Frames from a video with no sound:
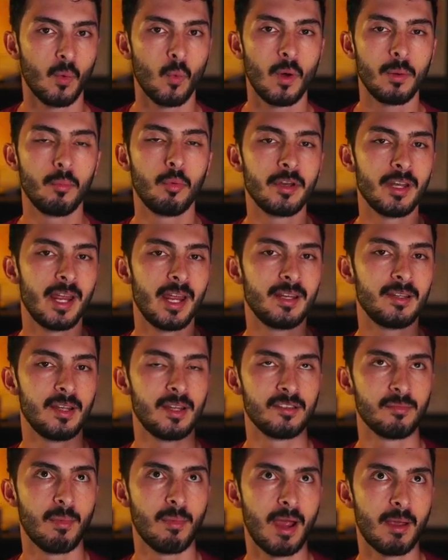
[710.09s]
1.8
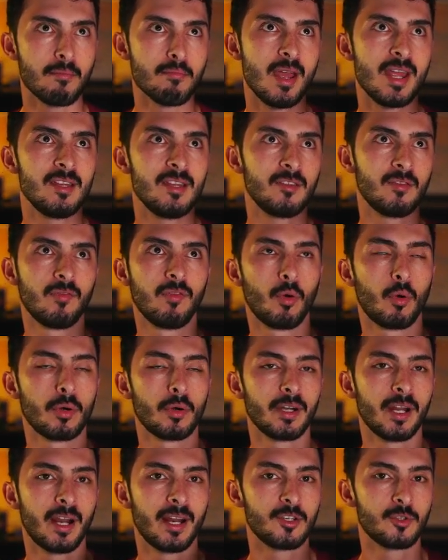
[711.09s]
is my base floor
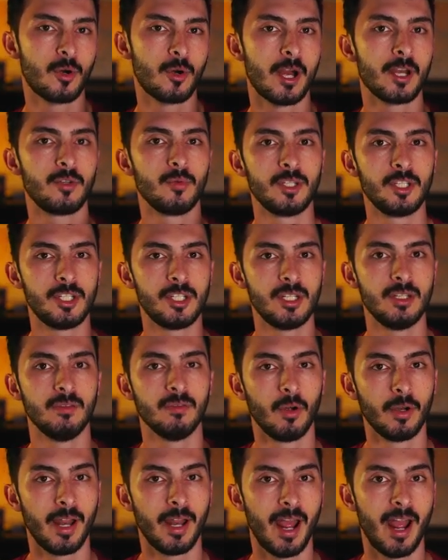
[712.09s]
that I try to achieve
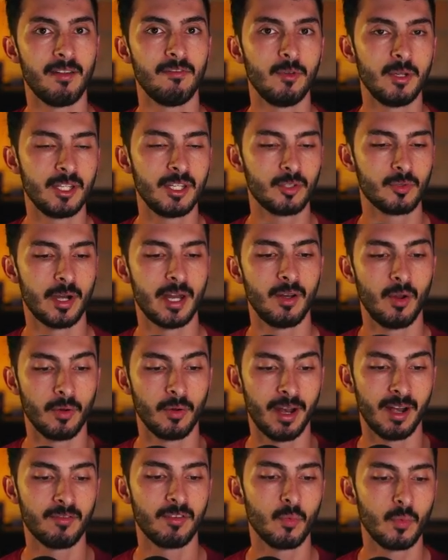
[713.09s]
on every trade, on
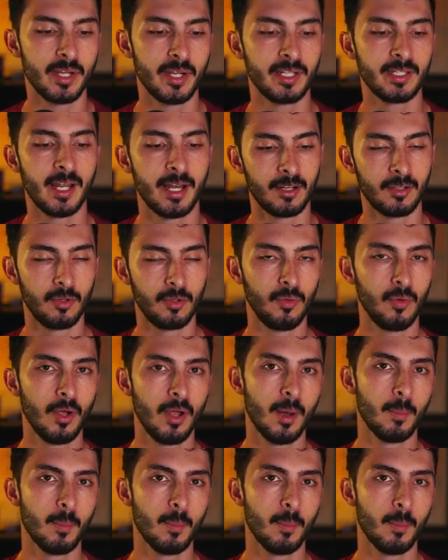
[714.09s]
every week that I do.